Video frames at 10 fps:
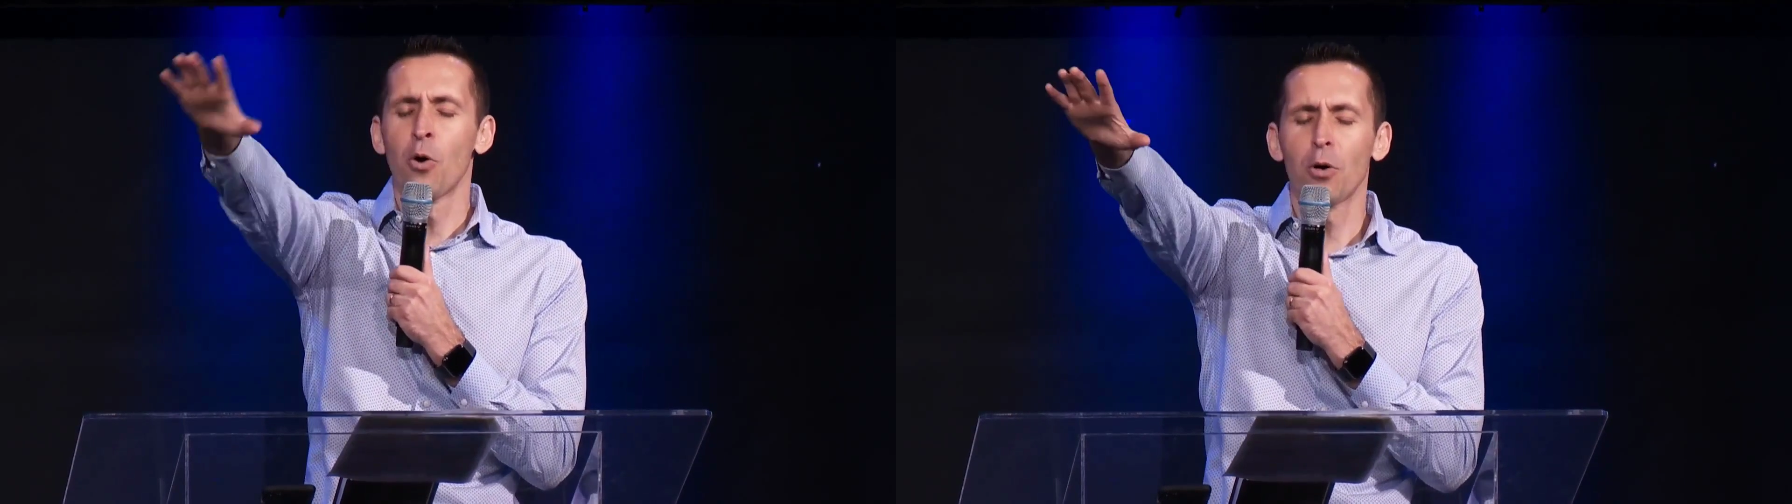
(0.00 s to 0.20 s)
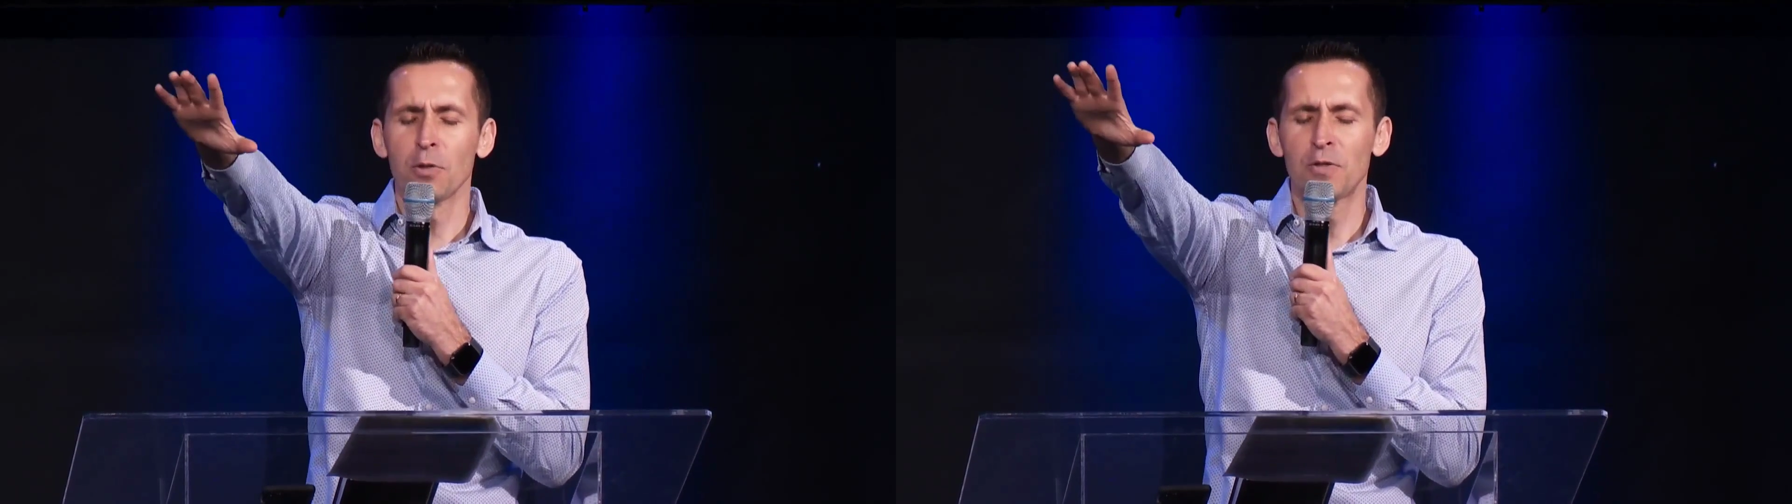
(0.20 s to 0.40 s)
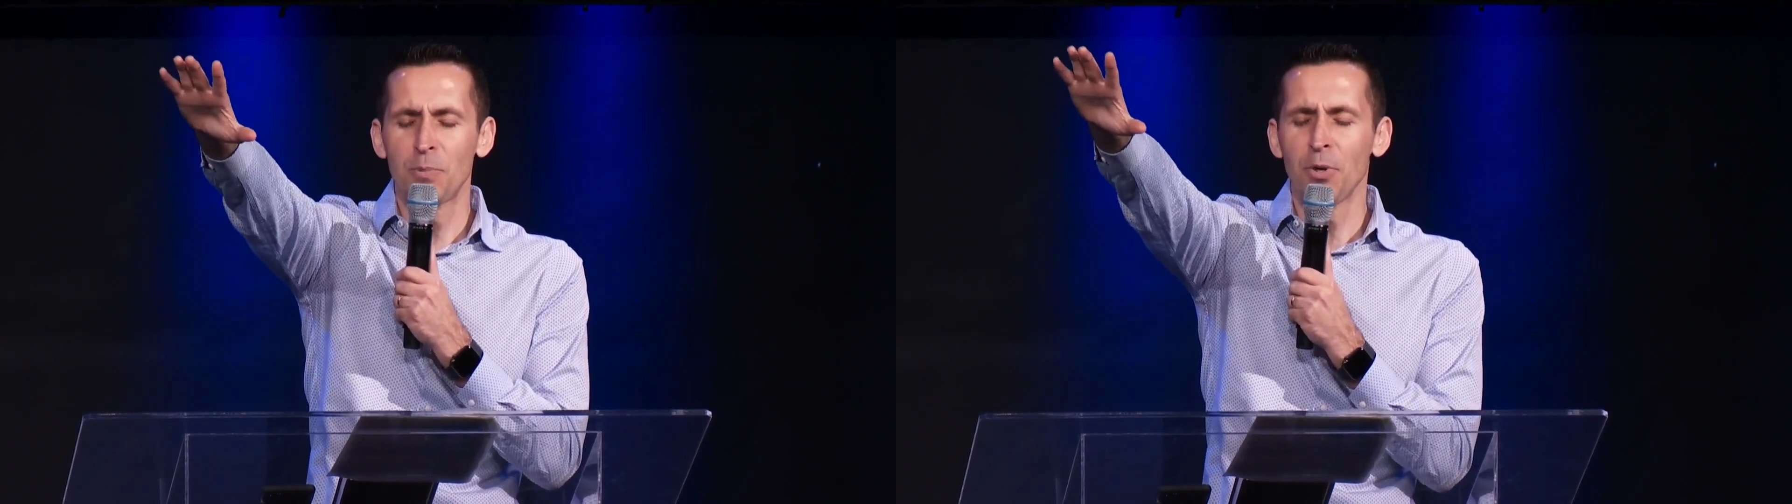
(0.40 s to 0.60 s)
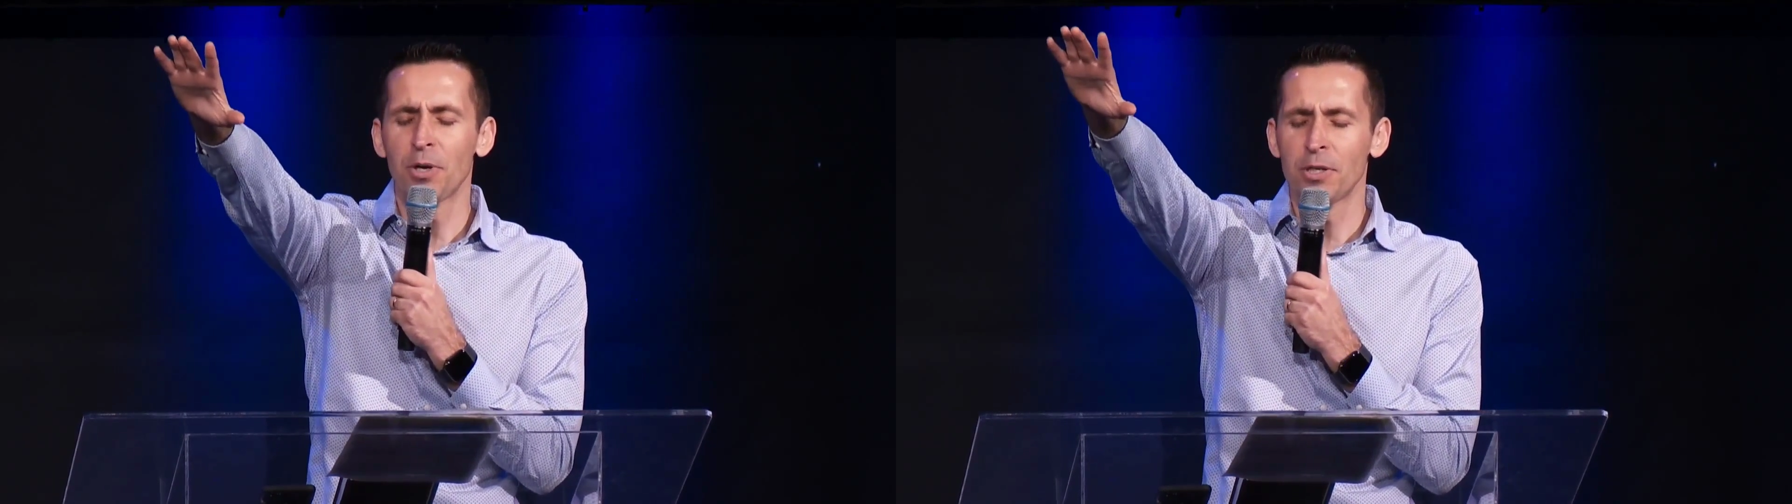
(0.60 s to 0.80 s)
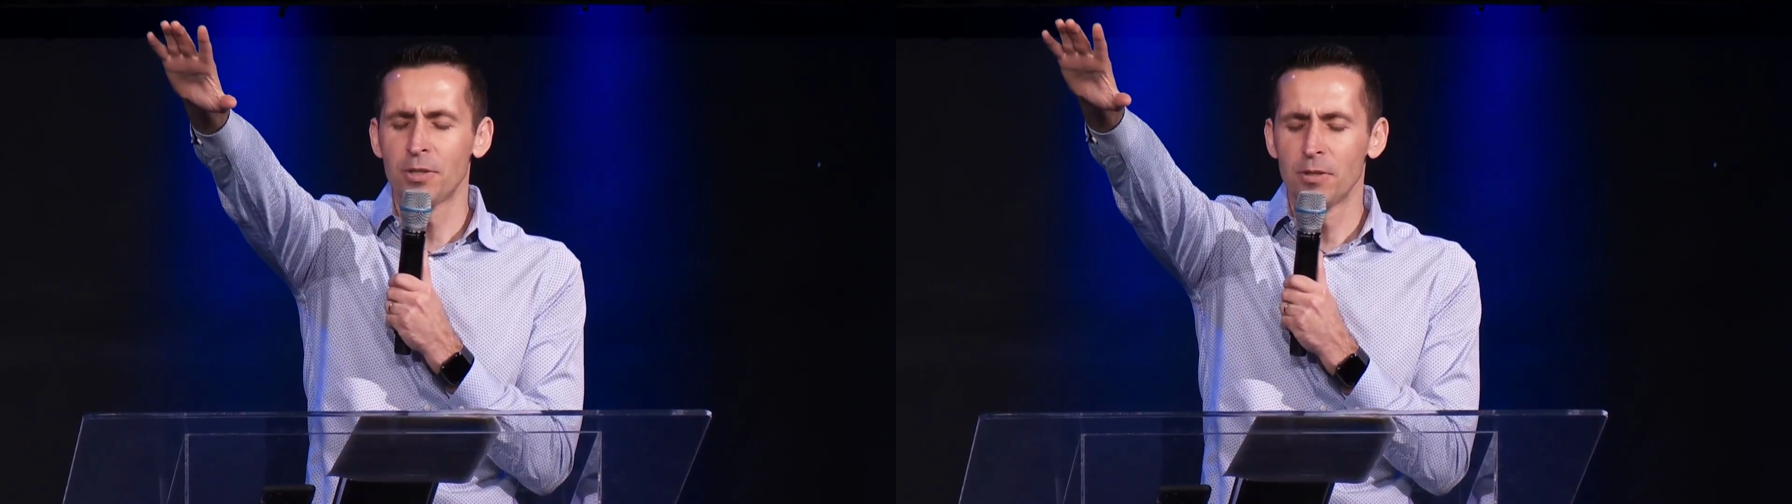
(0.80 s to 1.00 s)
Holy
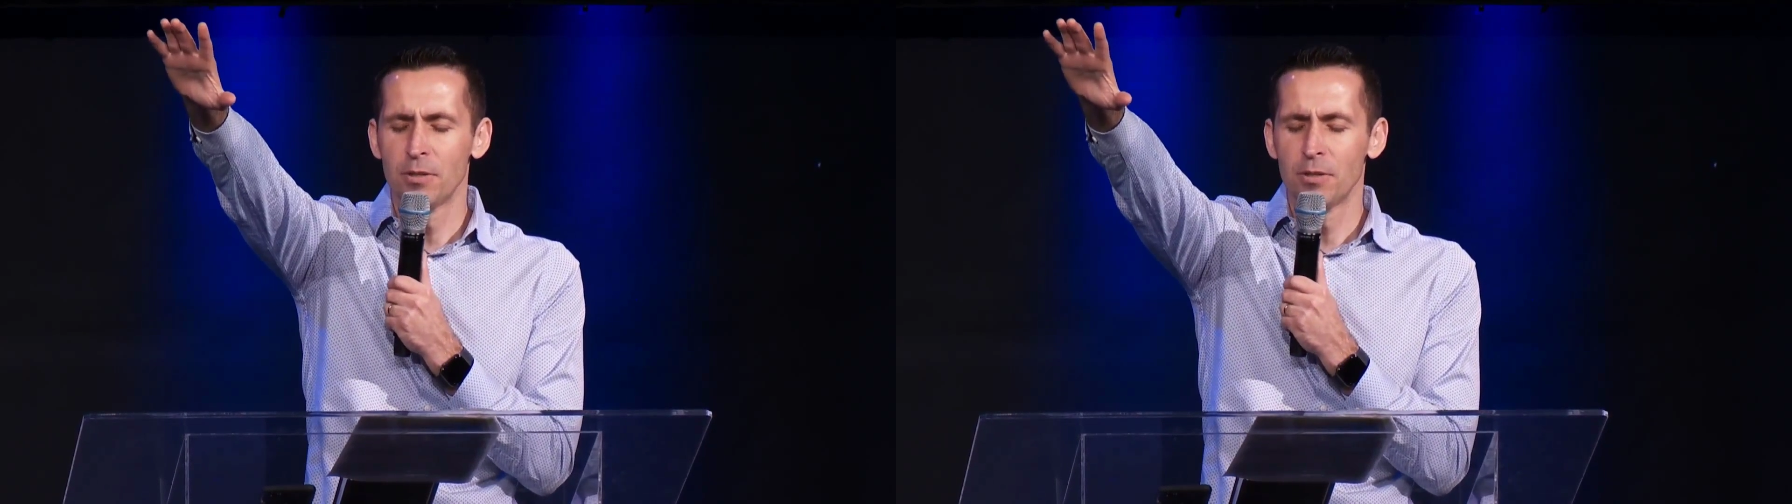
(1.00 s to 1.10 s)
Spirit,